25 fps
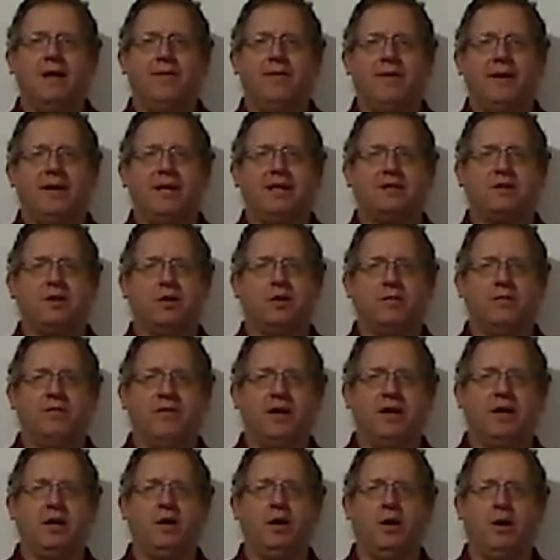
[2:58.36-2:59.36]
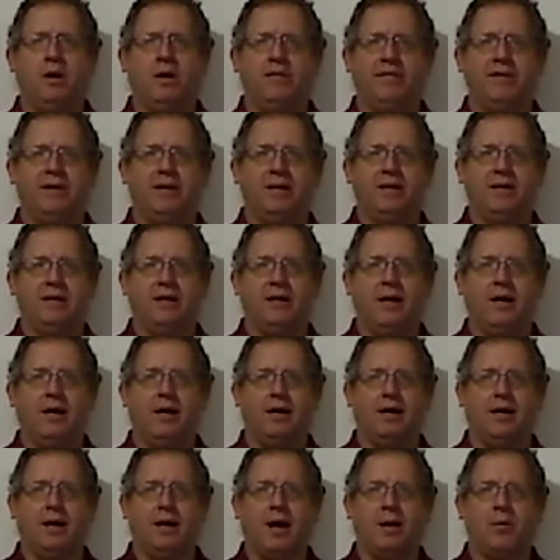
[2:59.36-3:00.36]
The Zoom video of it,
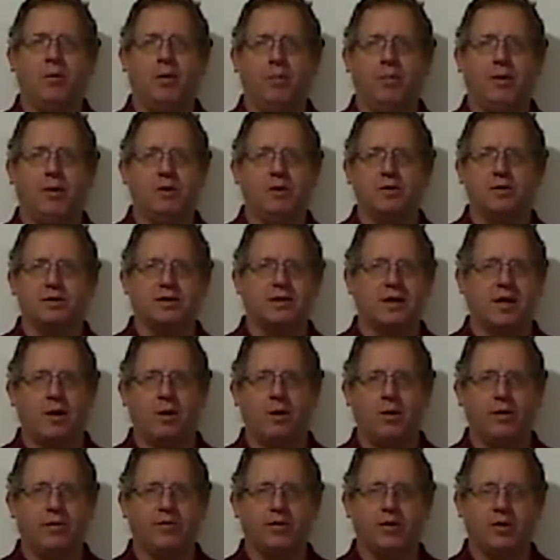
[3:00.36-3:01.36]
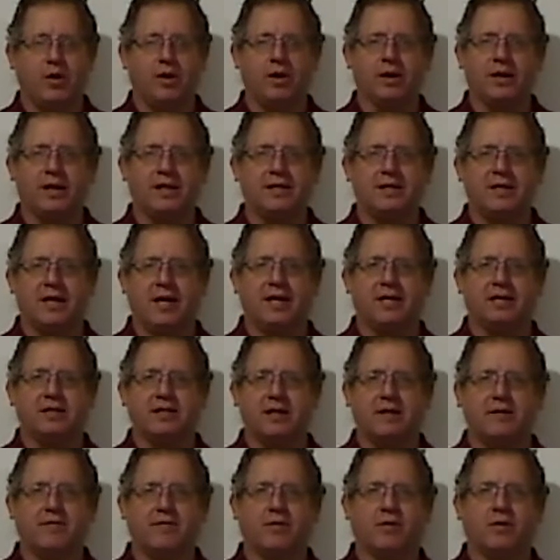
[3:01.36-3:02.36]
I will post however long it takes
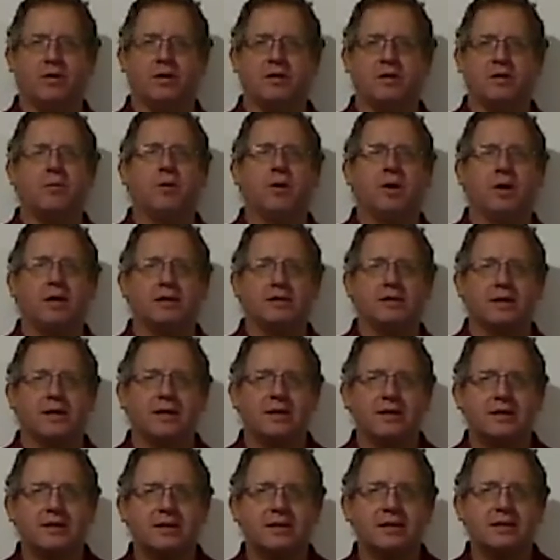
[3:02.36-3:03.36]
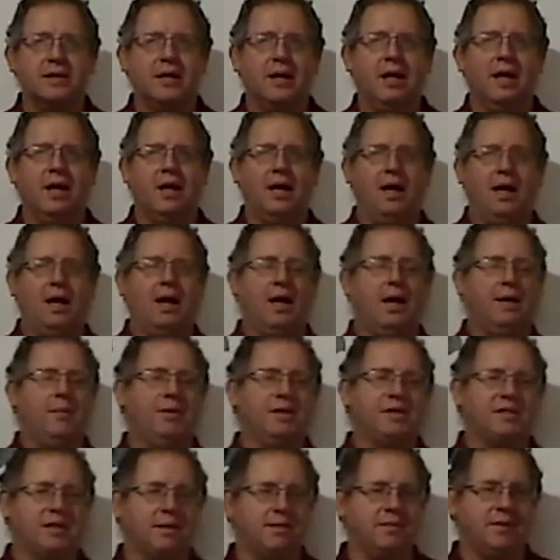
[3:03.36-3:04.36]
it for it to process,
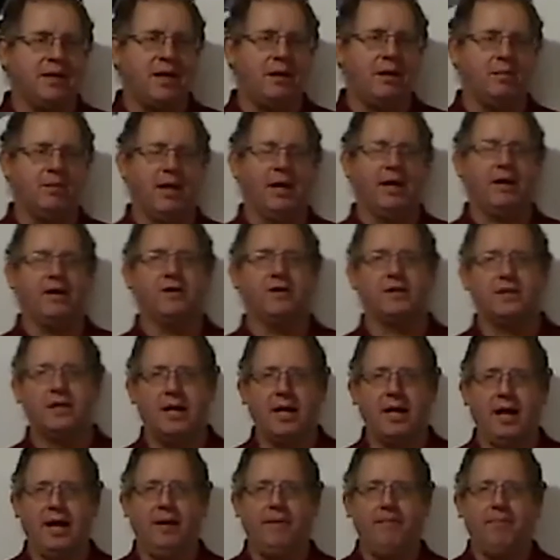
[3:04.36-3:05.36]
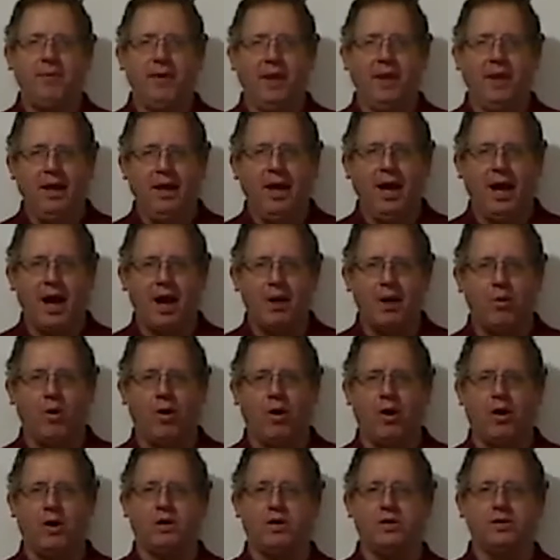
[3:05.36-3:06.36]
but sometime later today. I
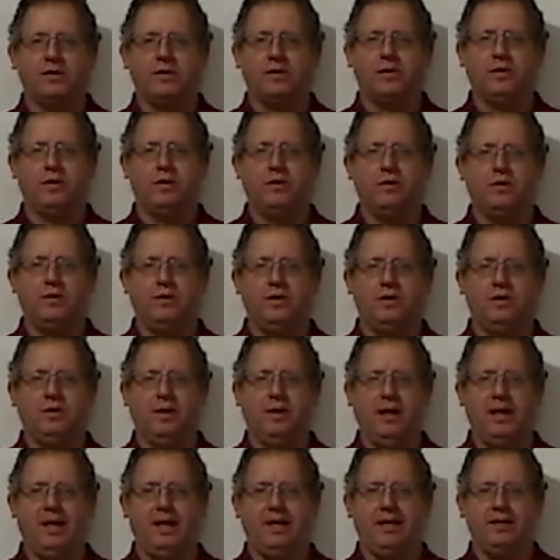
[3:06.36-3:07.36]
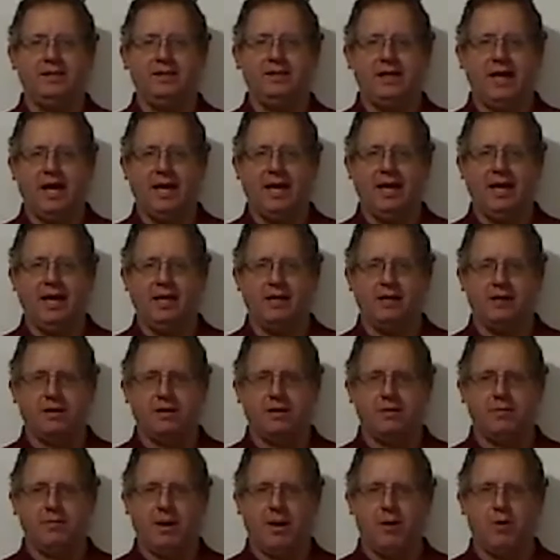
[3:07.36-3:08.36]
will also do a second
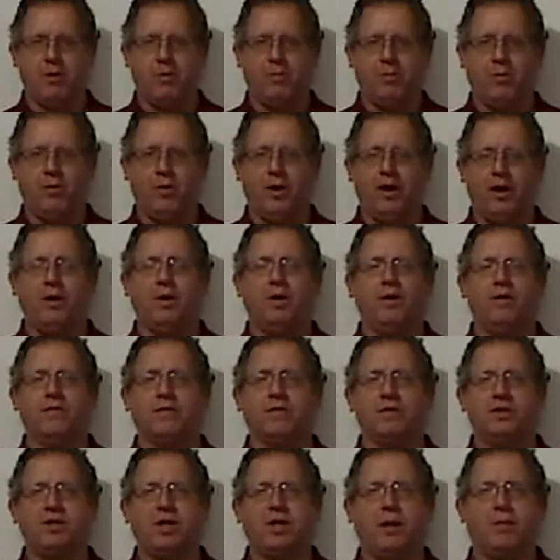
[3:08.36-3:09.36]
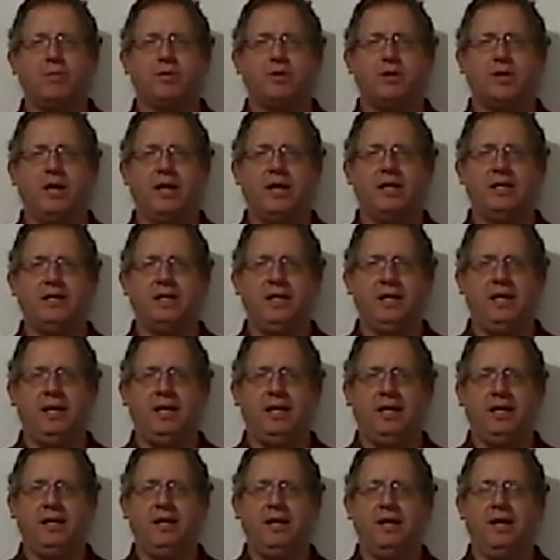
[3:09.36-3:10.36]
PowerPoint over chapter
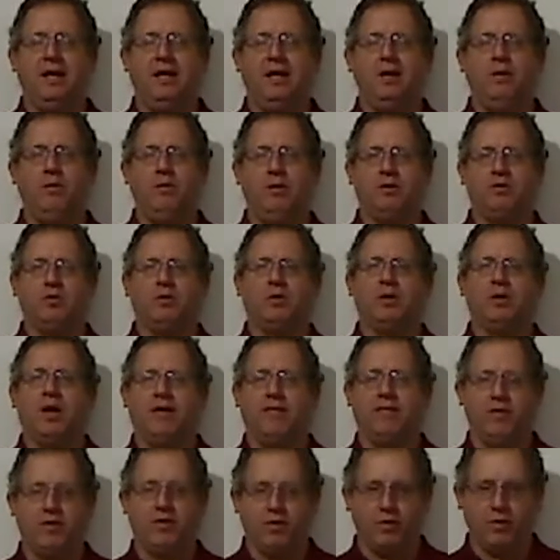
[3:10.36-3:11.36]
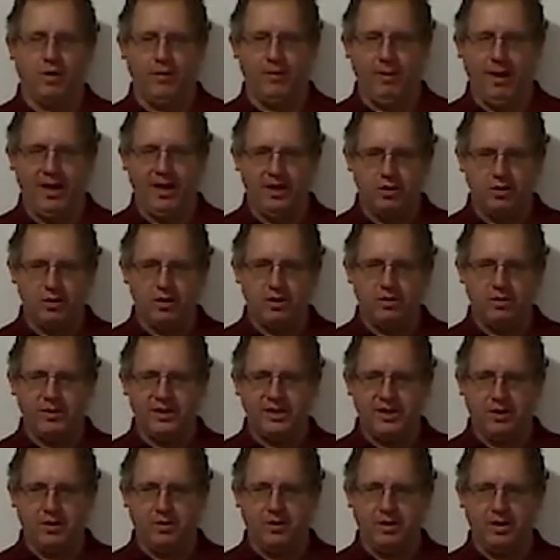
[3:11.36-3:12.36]
19, which will cover the remainder of the
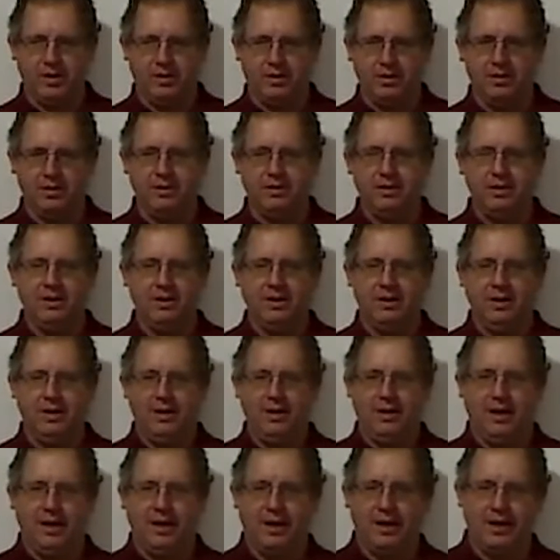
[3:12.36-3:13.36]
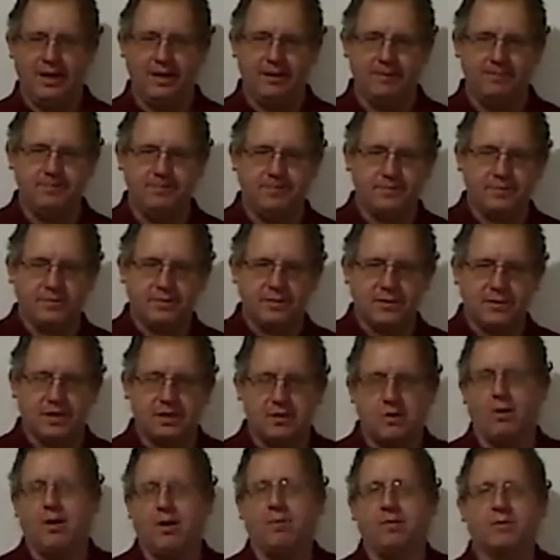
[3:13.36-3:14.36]
material.
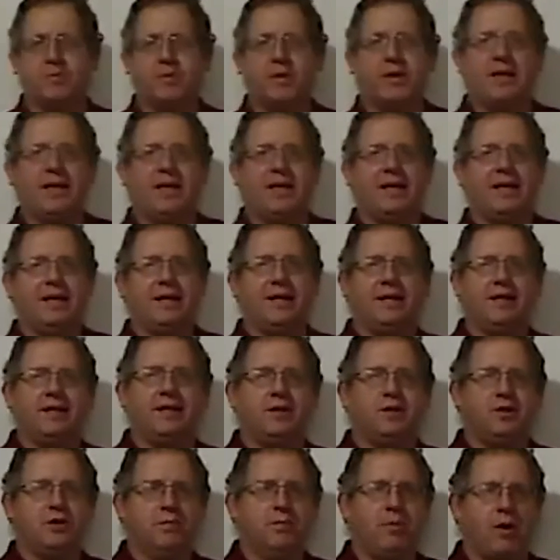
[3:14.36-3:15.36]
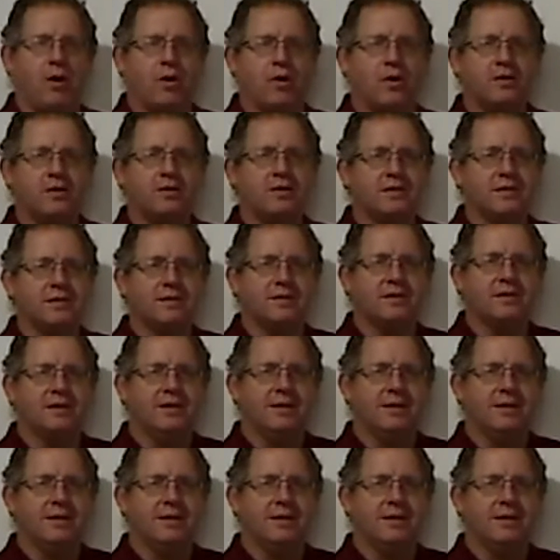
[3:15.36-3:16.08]
So I'm splitting it into two parts.